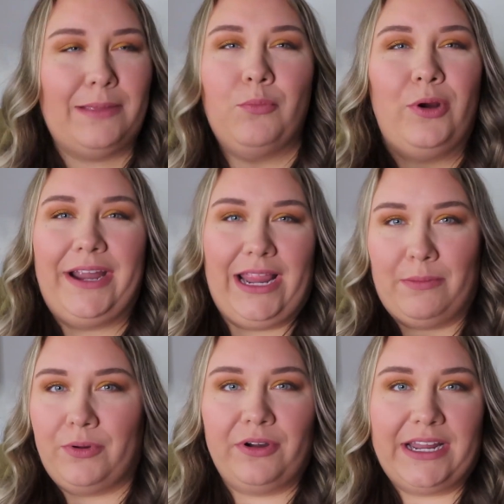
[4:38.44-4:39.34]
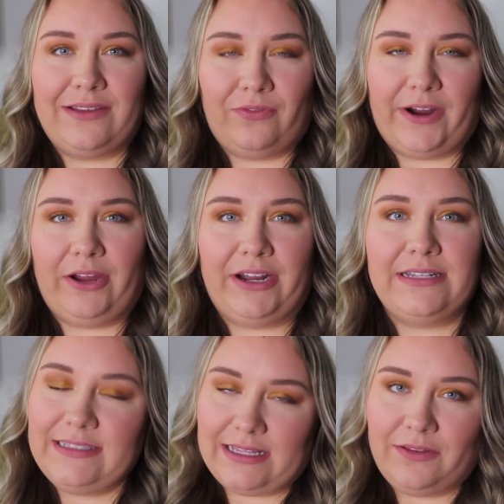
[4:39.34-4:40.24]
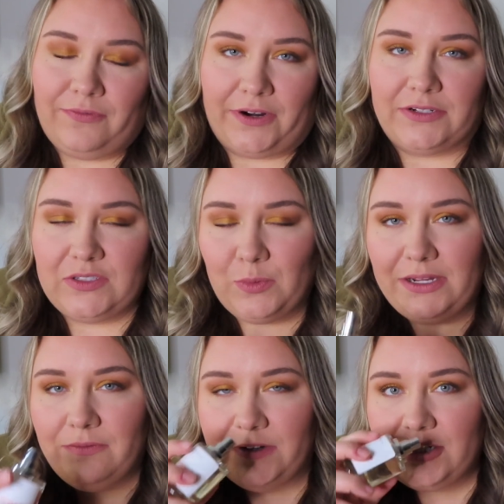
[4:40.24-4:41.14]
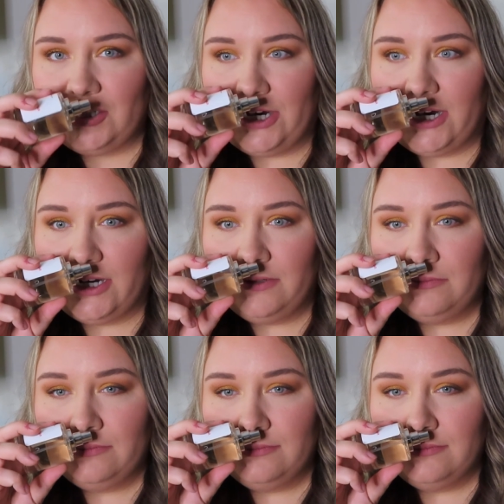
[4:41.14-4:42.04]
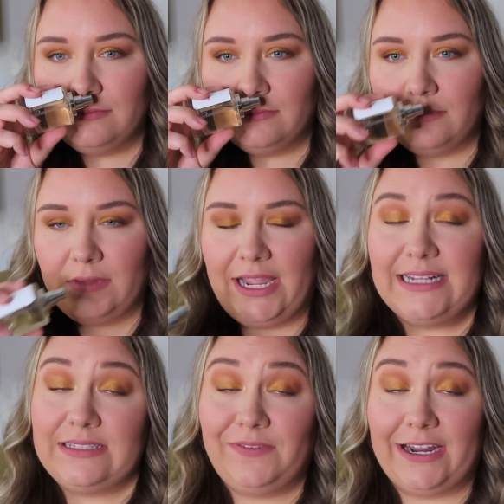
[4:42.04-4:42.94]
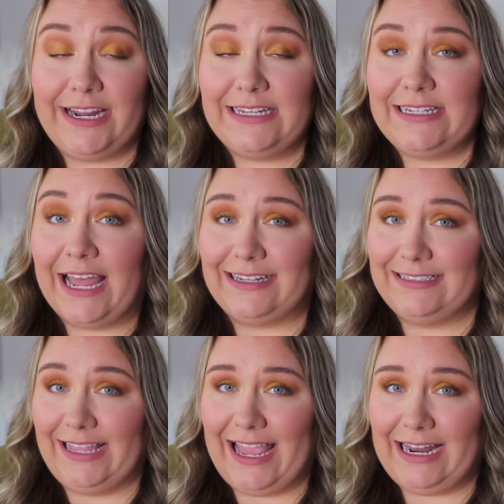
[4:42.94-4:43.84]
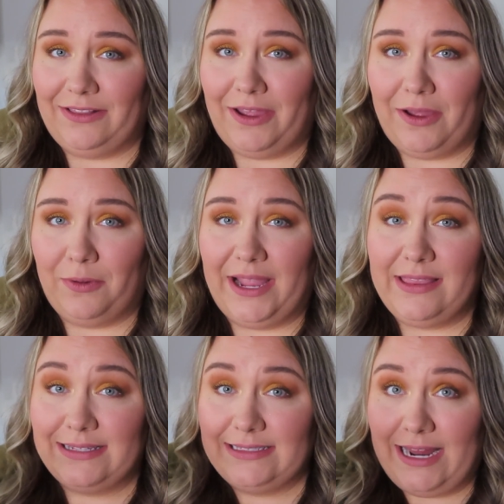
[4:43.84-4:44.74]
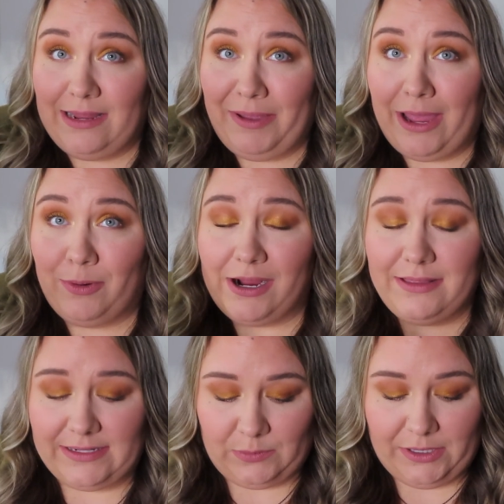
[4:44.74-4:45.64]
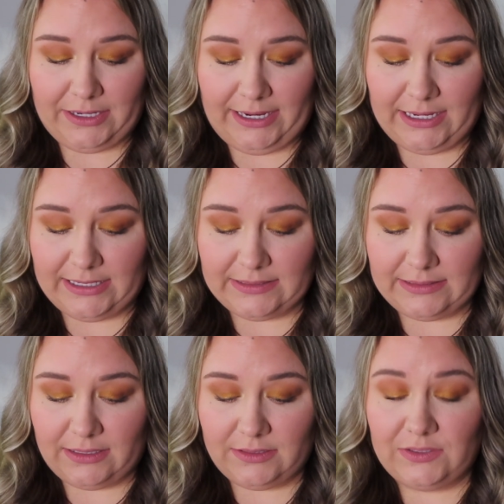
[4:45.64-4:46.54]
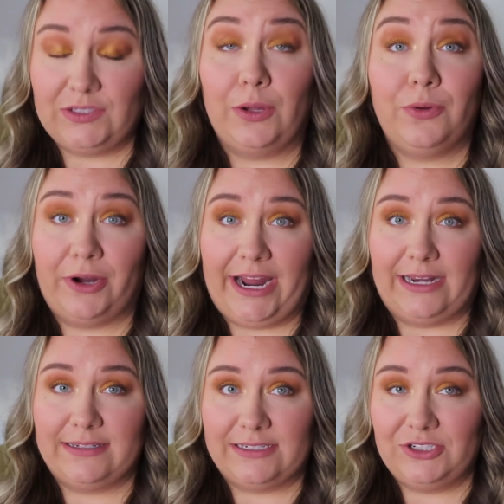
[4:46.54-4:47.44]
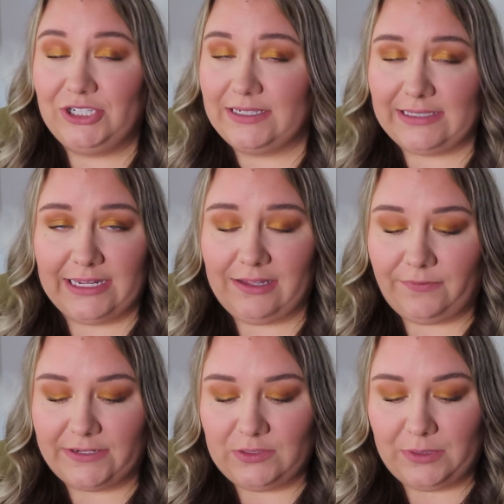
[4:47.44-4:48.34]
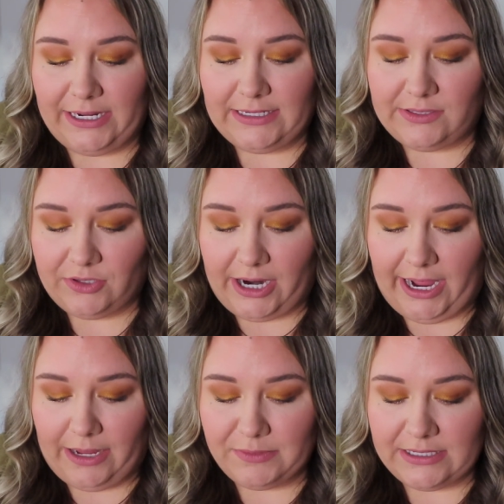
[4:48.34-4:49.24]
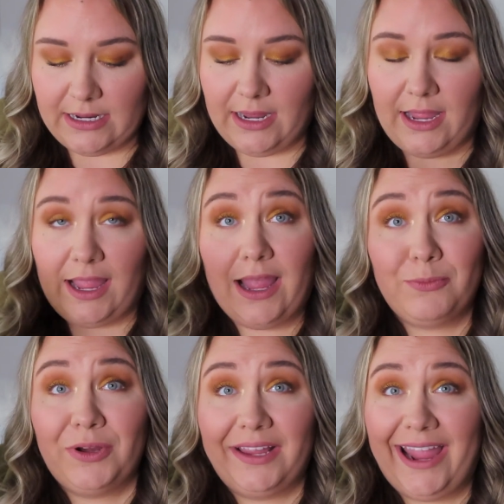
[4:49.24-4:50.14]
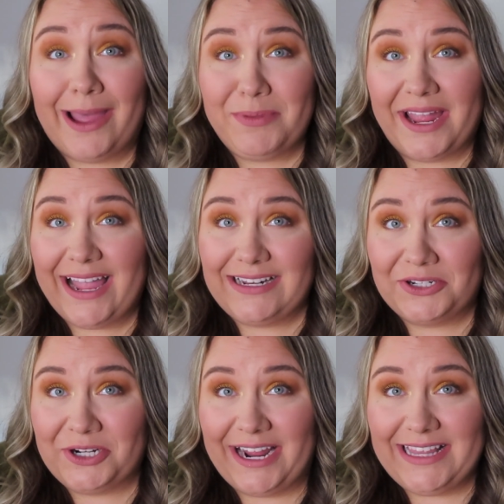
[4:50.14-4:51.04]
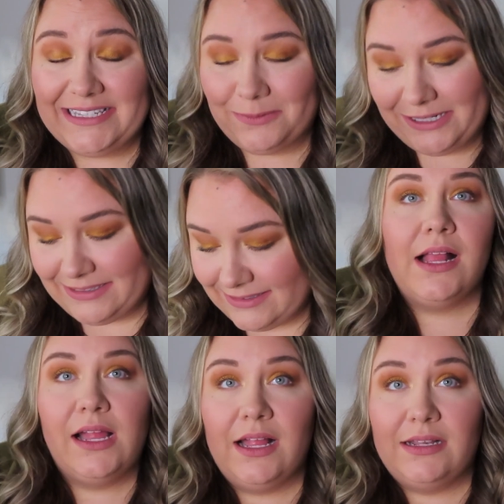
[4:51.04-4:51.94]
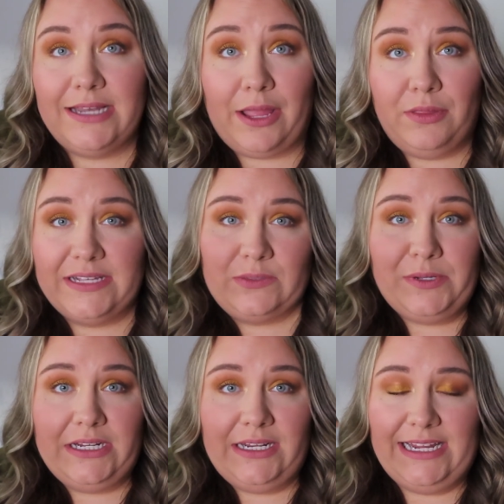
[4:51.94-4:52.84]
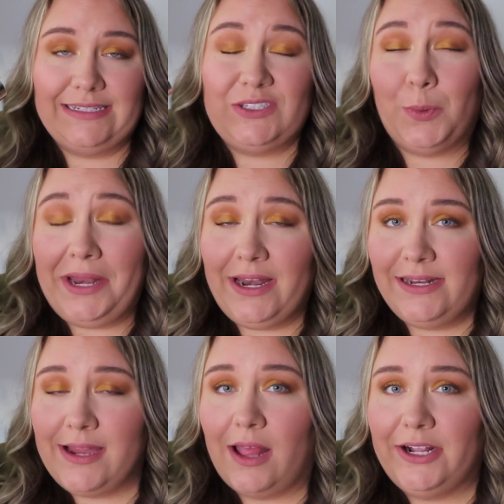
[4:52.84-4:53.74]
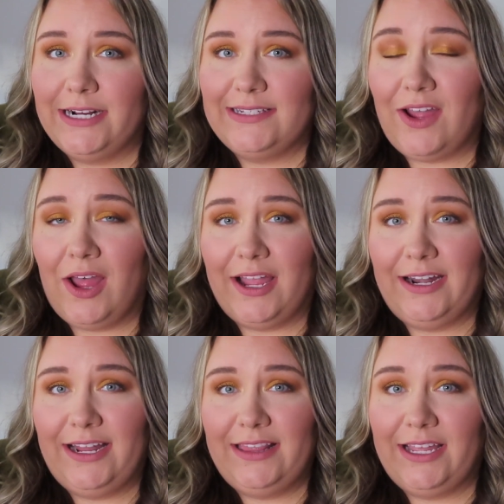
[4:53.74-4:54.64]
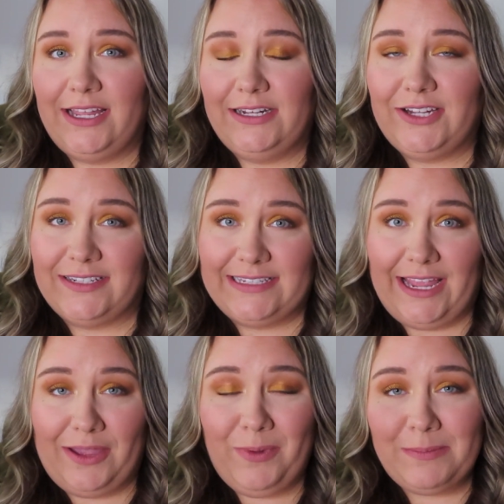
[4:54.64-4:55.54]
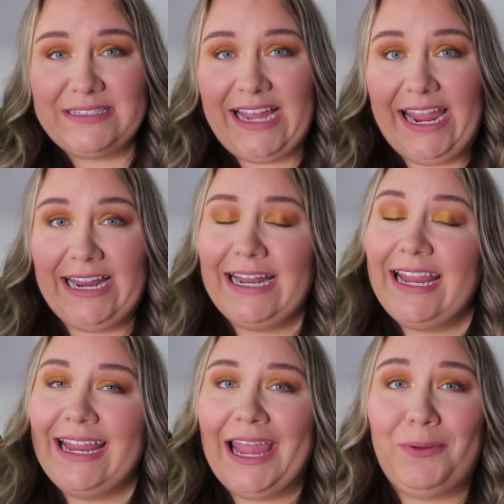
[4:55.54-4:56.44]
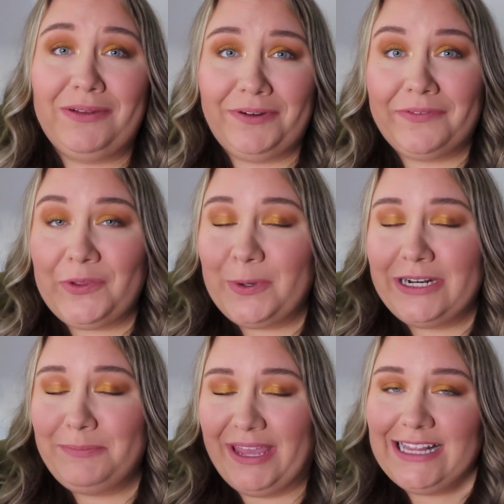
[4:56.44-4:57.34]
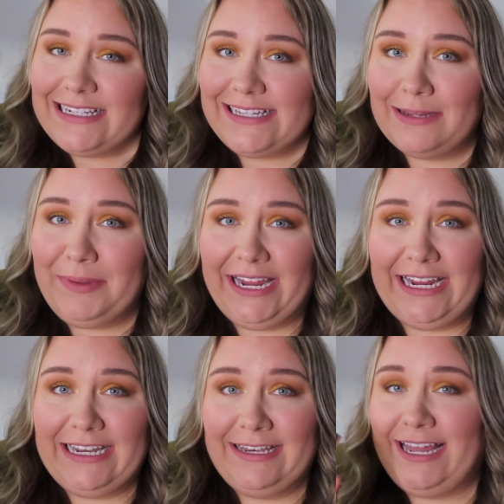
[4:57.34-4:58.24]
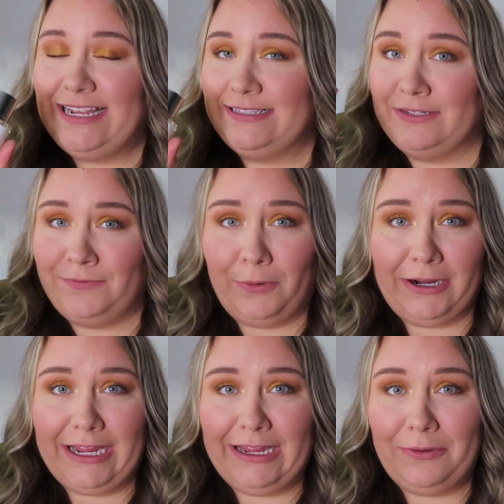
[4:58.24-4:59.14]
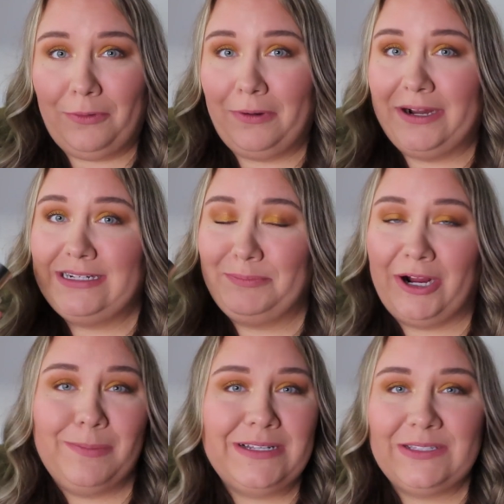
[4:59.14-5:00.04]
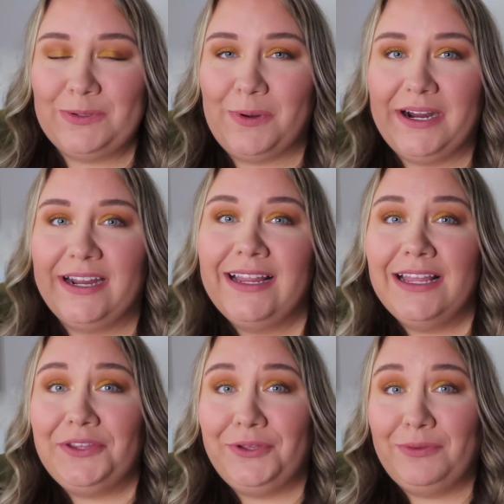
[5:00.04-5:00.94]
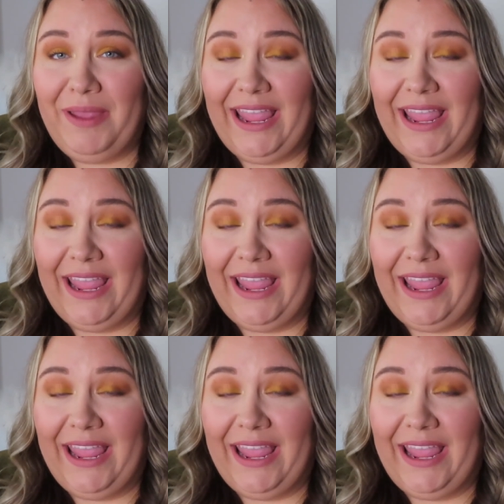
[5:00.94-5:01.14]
more ambery fragrance than the first one for sure. It's very intoxicating though, and the staying power on this one is so great, just like the first one I described. I'm really happy I got to try this one. Now this one is $29 on the Dossier website. However, if you were to pick this up in like a Sephora or a department store, you'd